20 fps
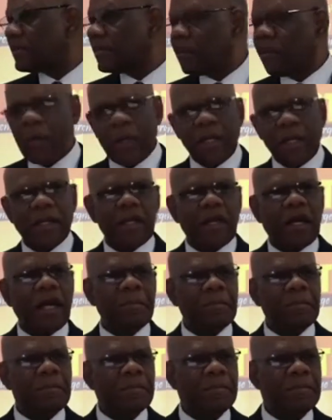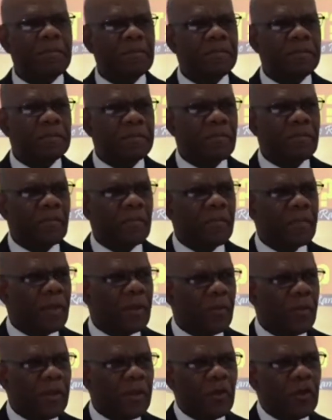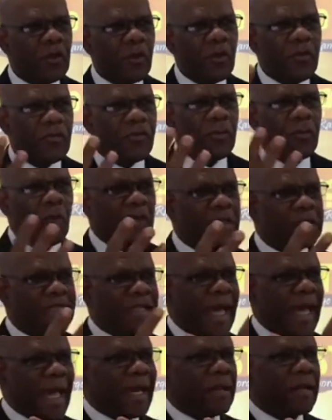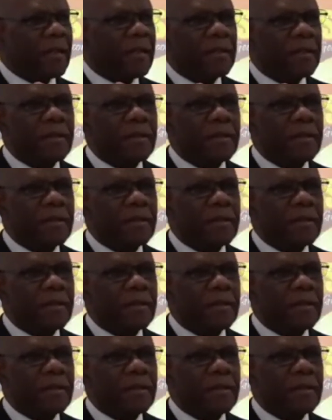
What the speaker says: will come. We don't know from what angle,